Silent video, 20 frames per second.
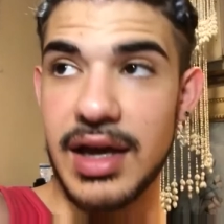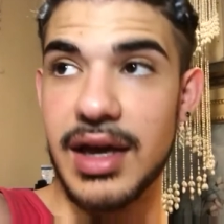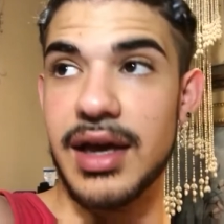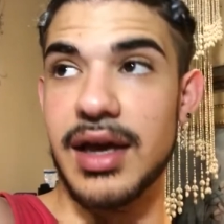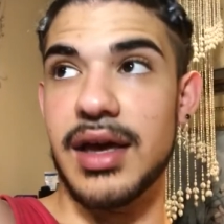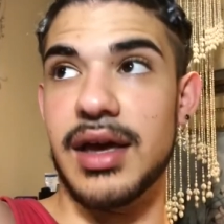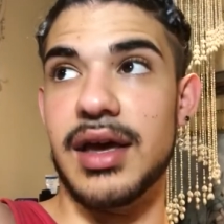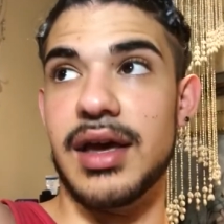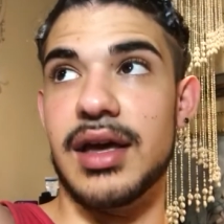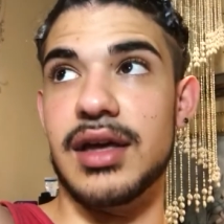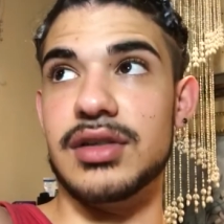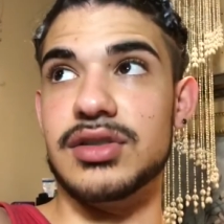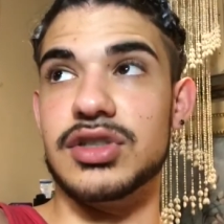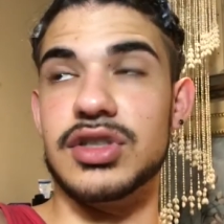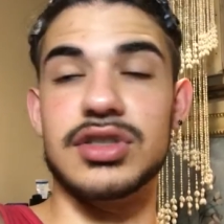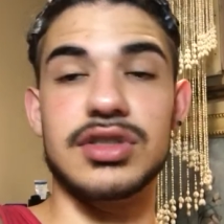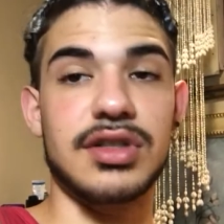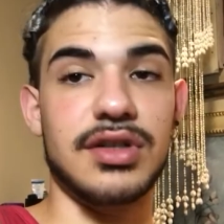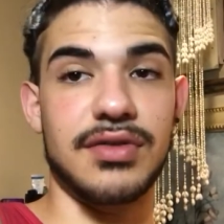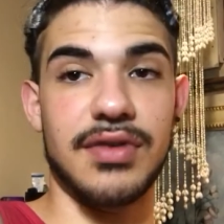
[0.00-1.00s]
and
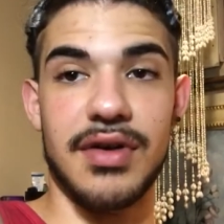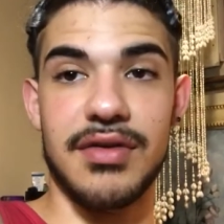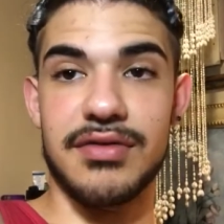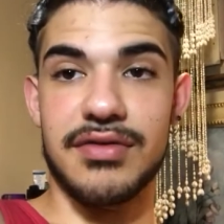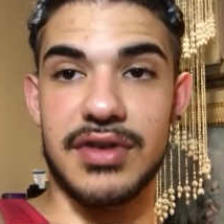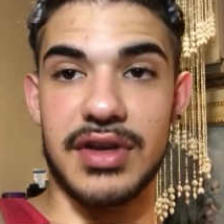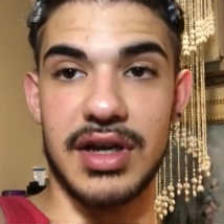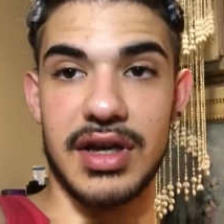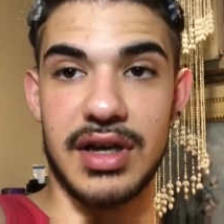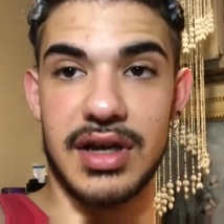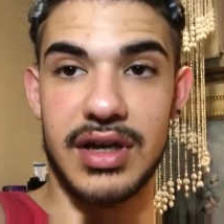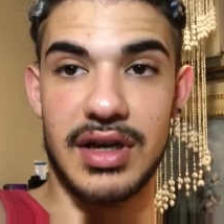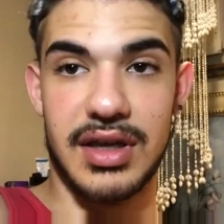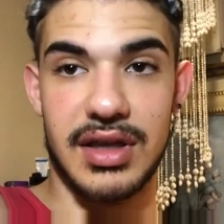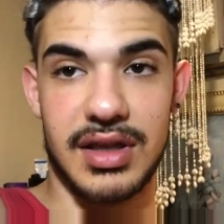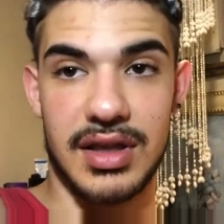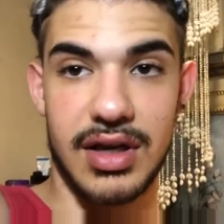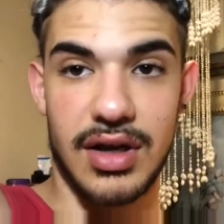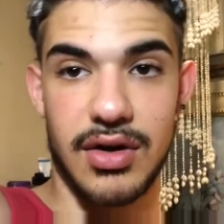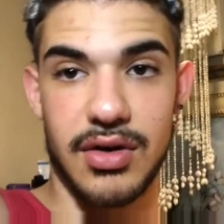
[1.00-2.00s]
just leave everything
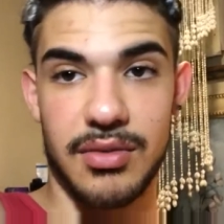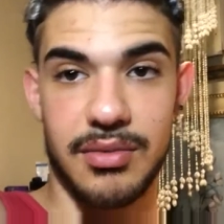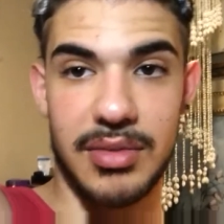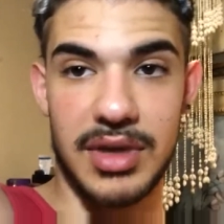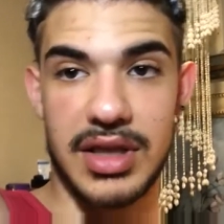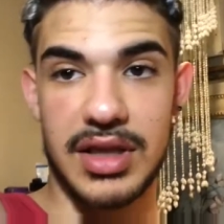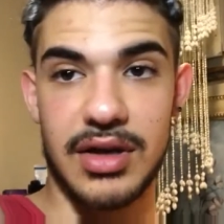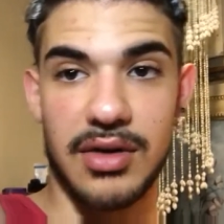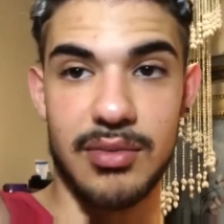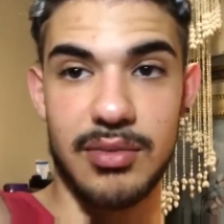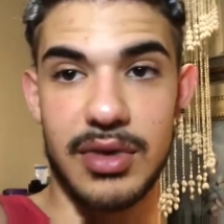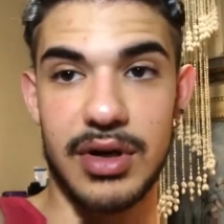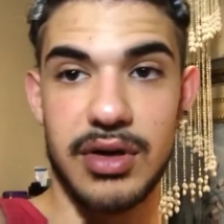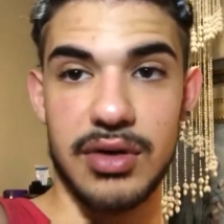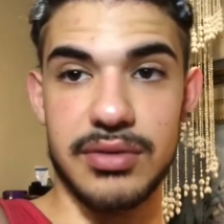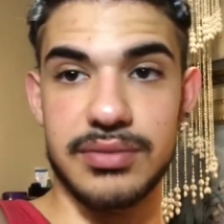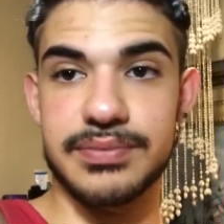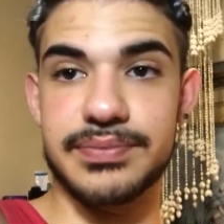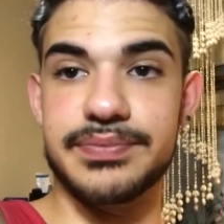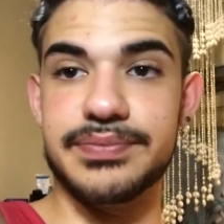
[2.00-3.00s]
in the comment down below.